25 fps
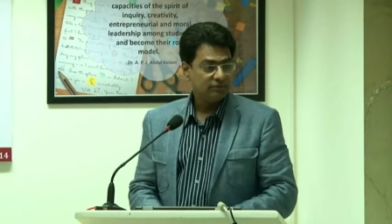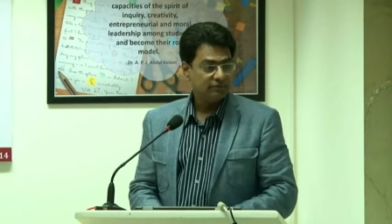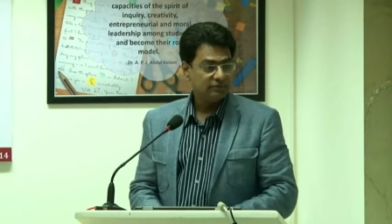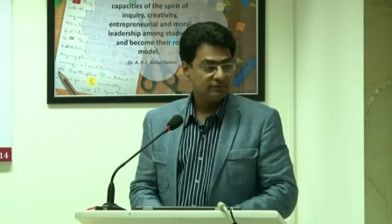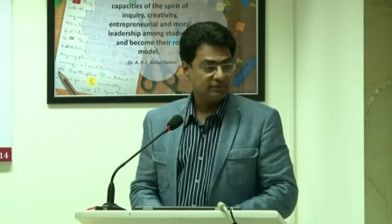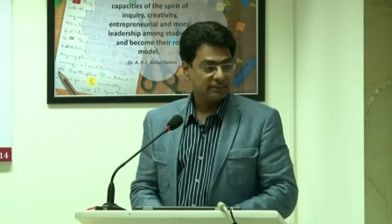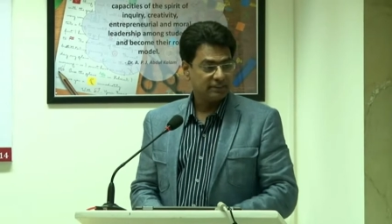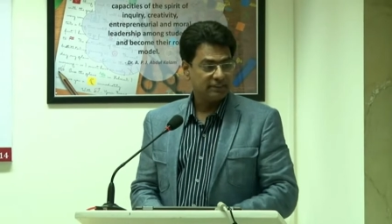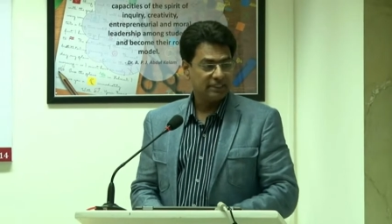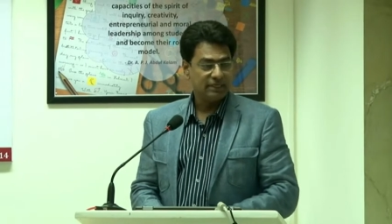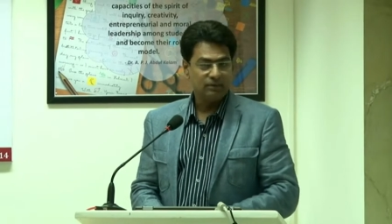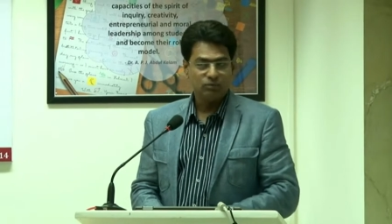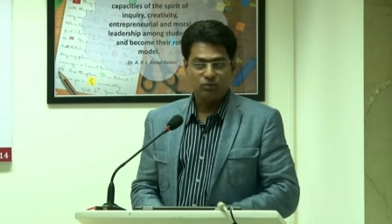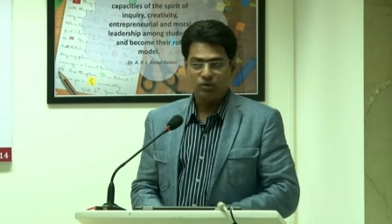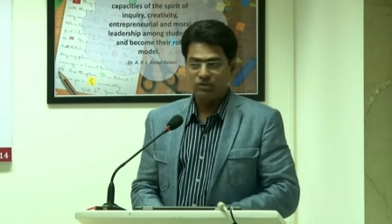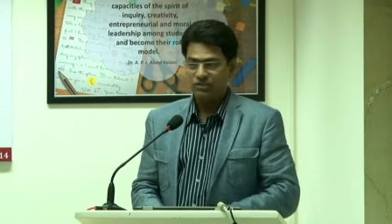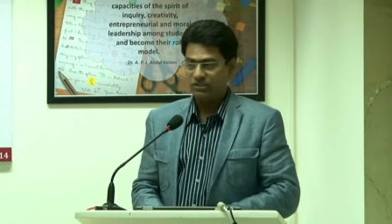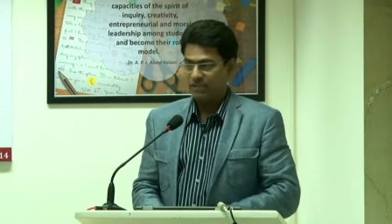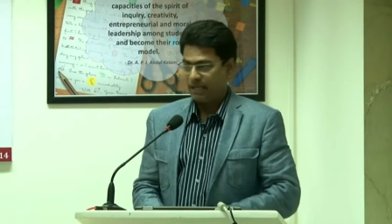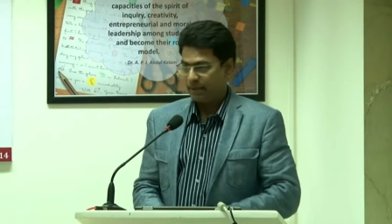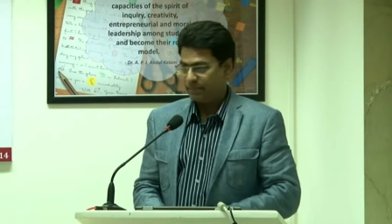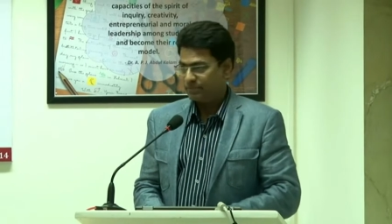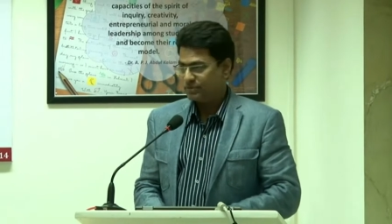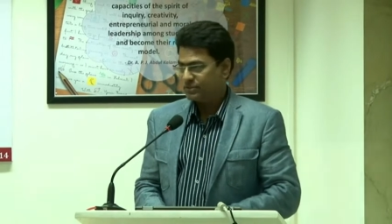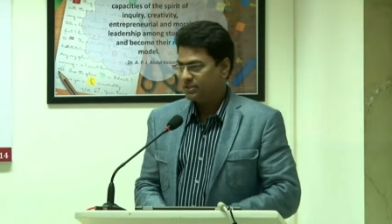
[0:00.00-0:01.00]
Saddam was
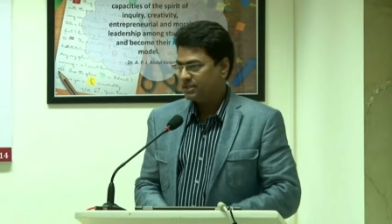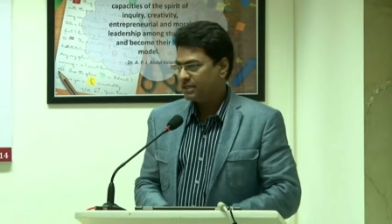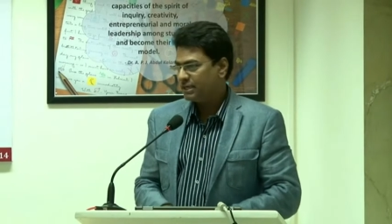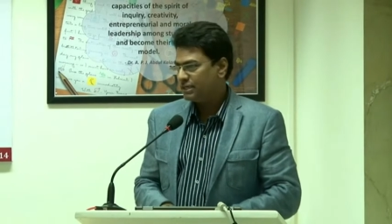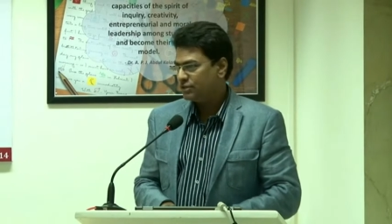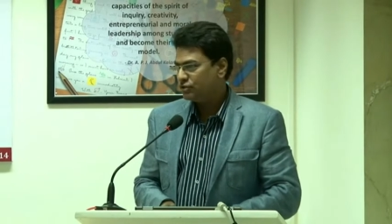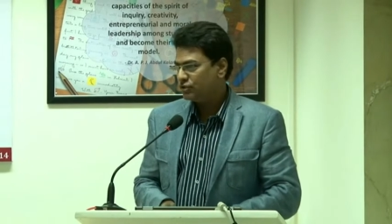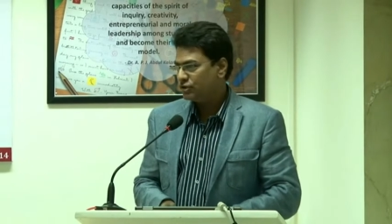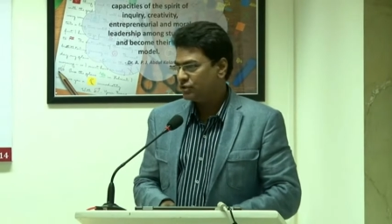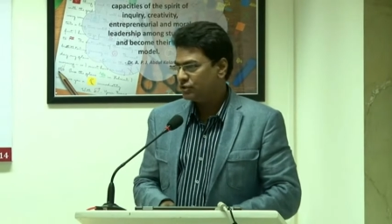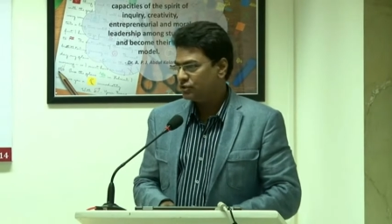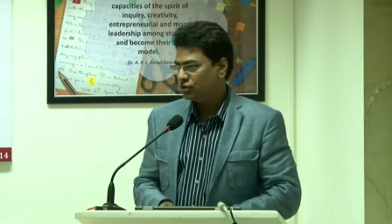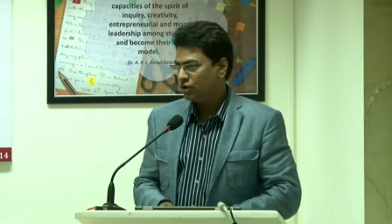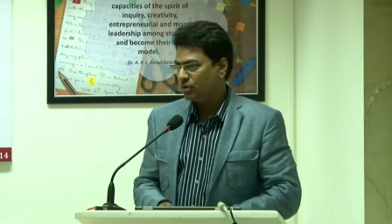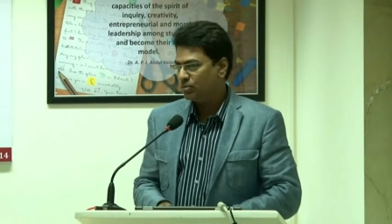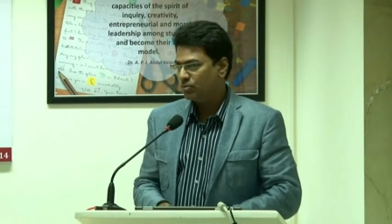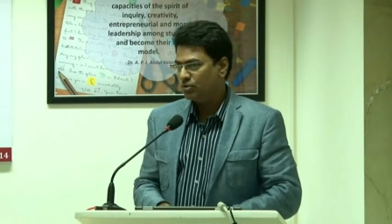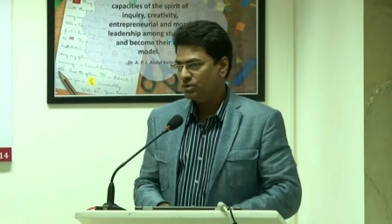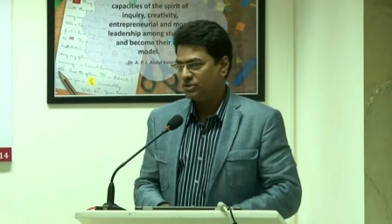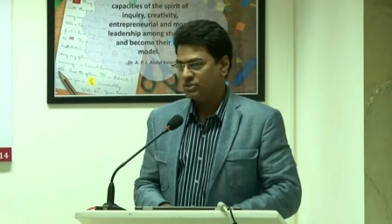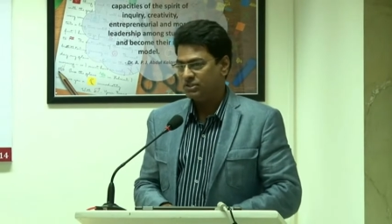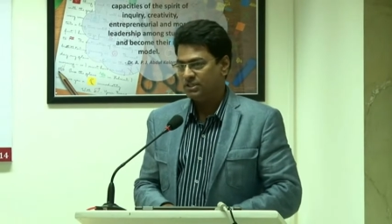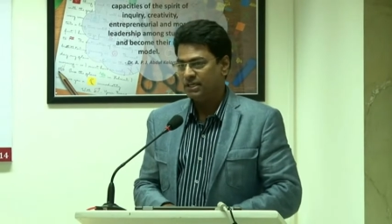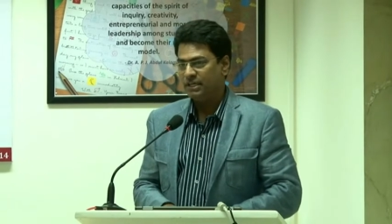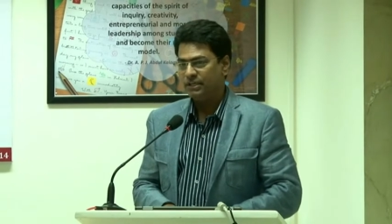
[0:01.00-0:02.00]
captured and your job
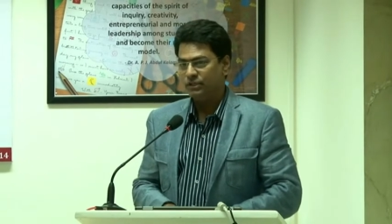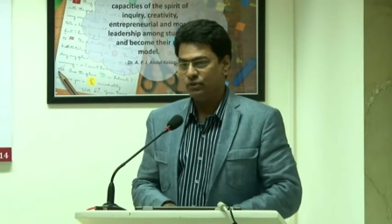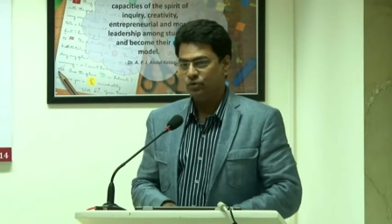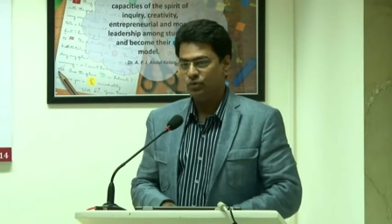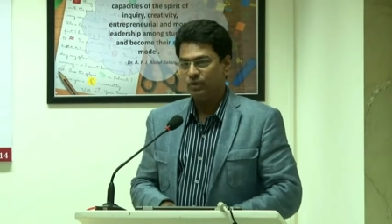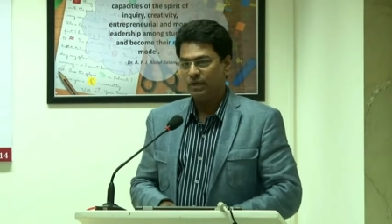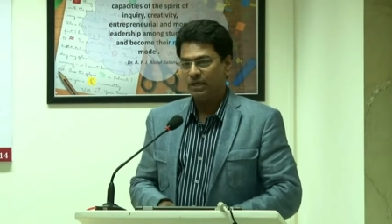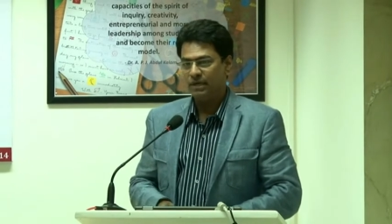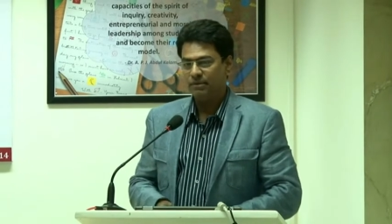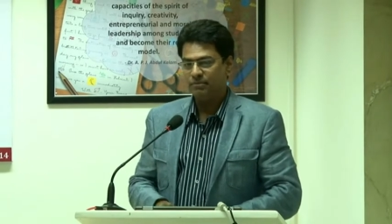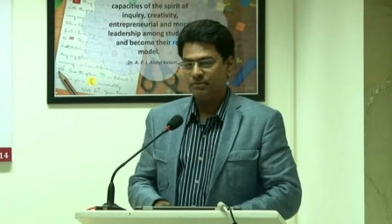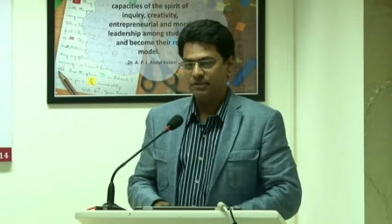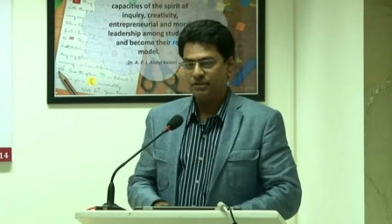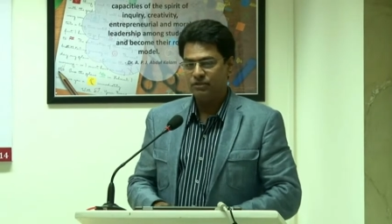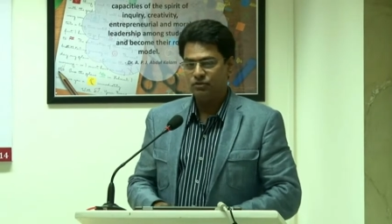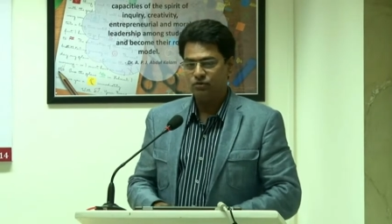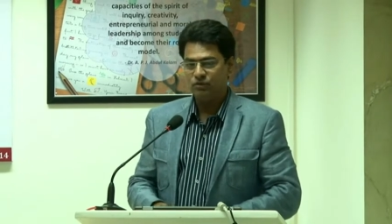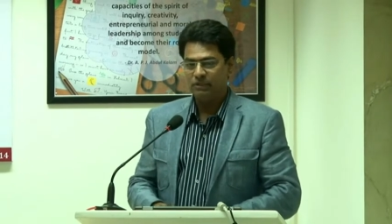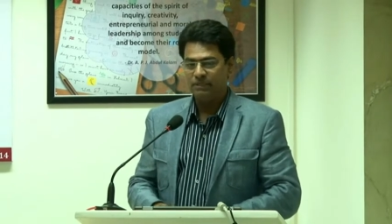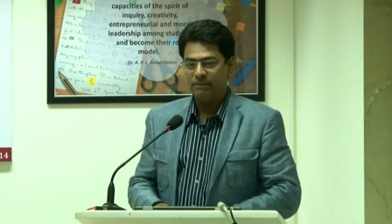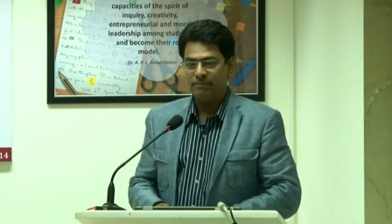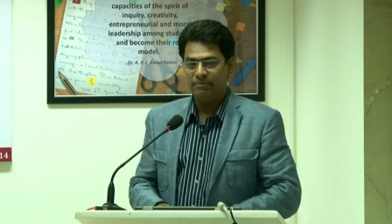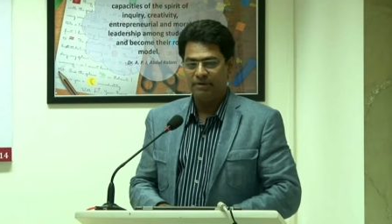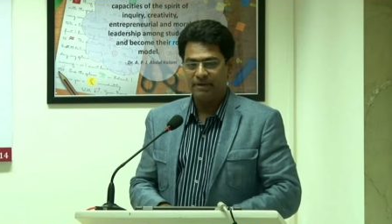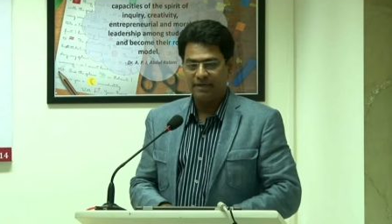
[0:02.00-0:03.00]
was done. You came here to
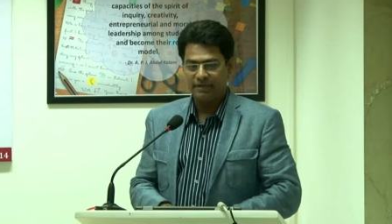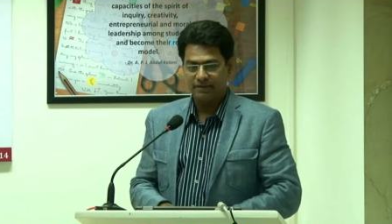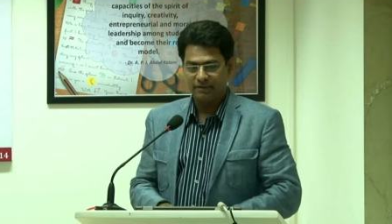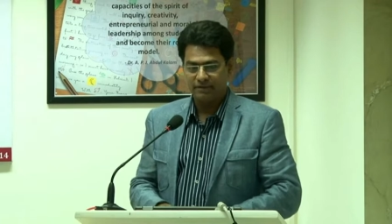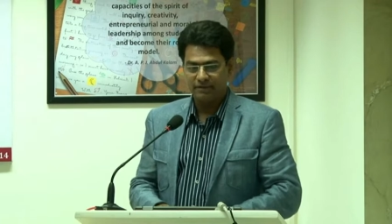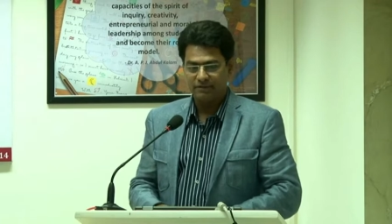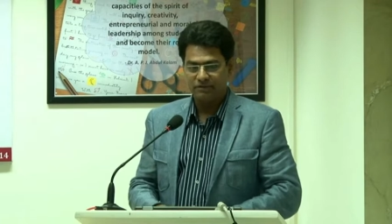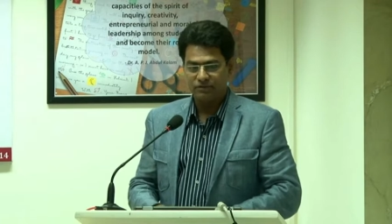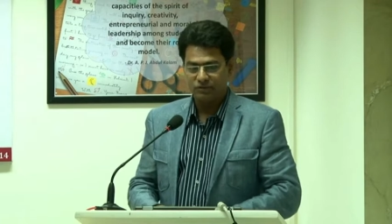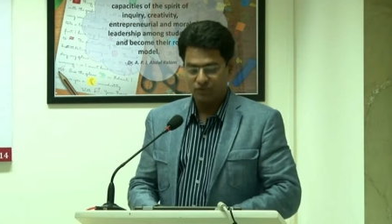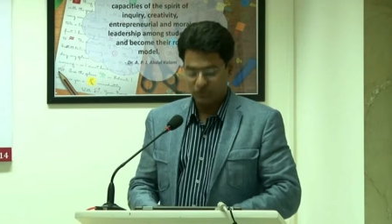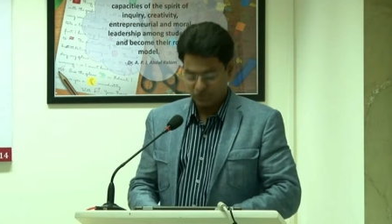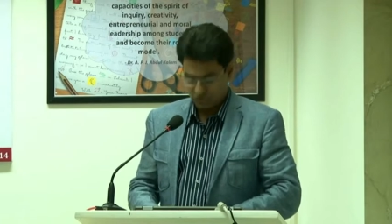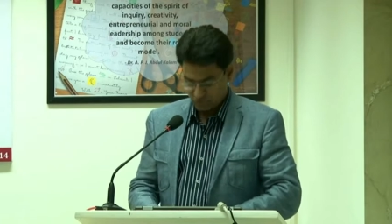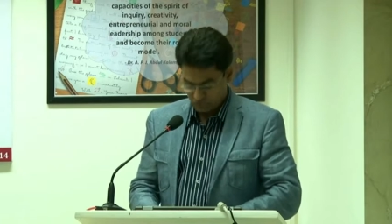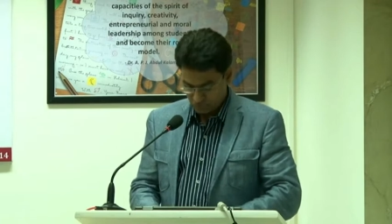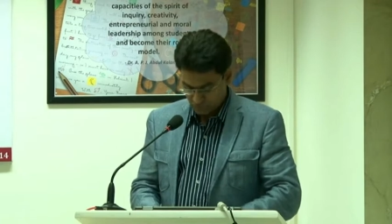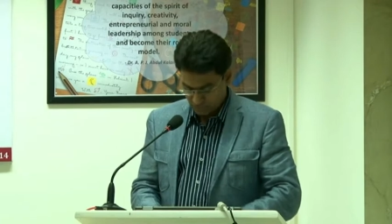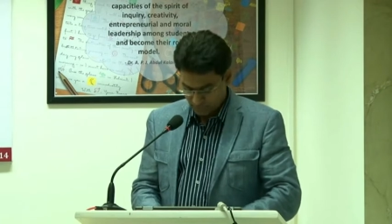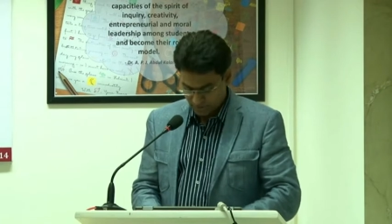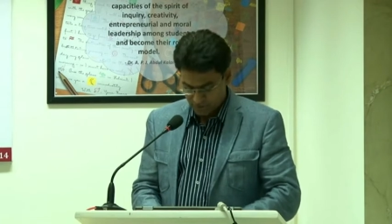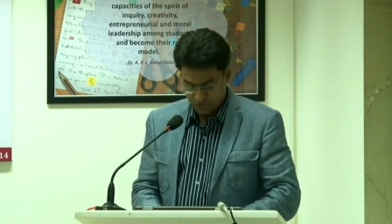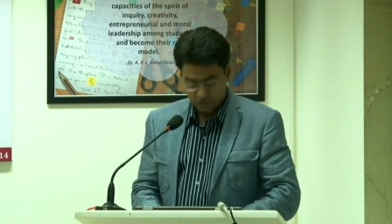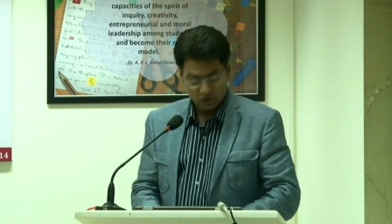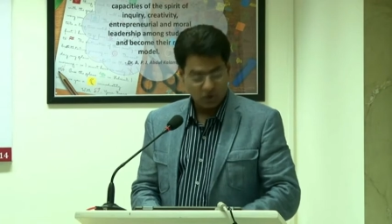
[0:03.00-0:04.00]
liberate us, so you
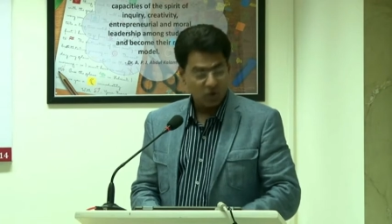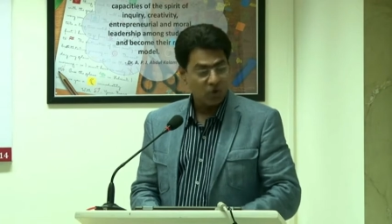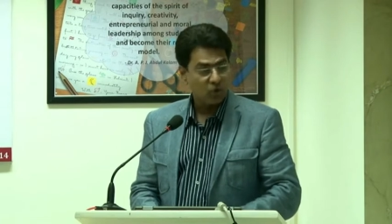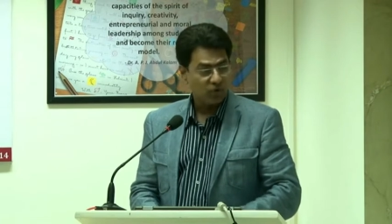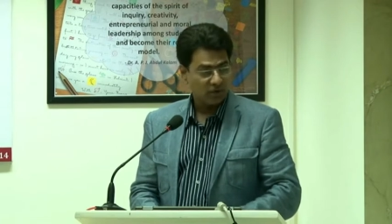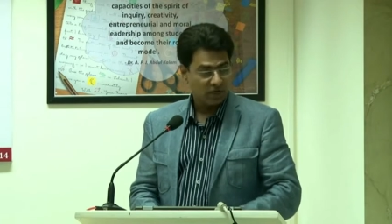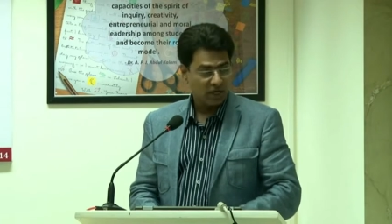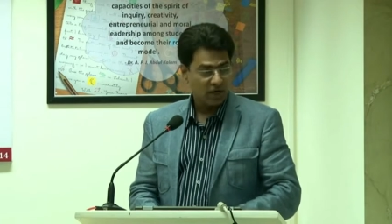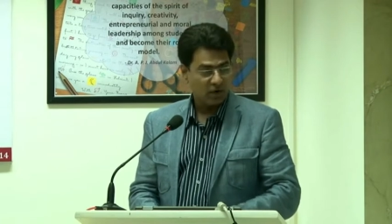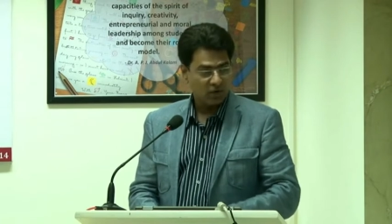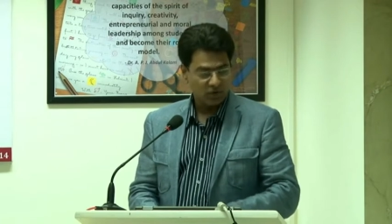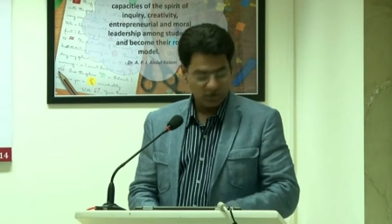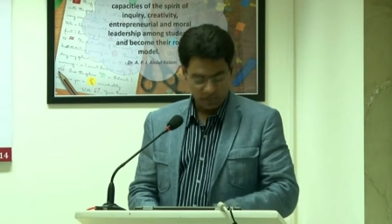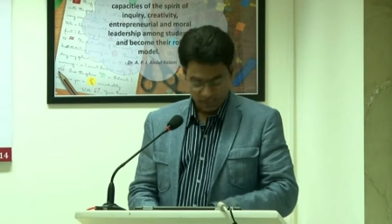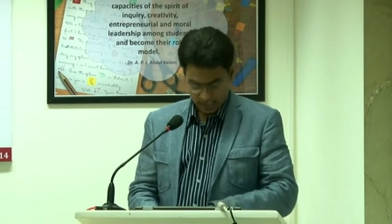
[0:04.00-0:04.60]
better go now.